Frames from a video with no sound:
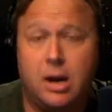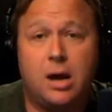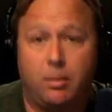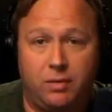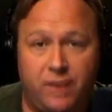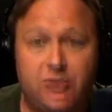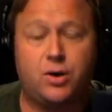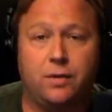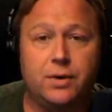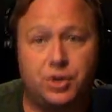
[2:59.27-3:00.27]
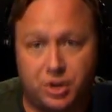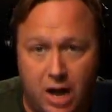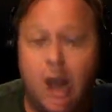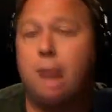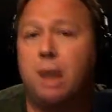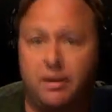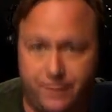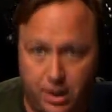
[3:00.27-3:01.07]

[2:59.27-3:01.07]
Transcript: I mean, these are the scum of the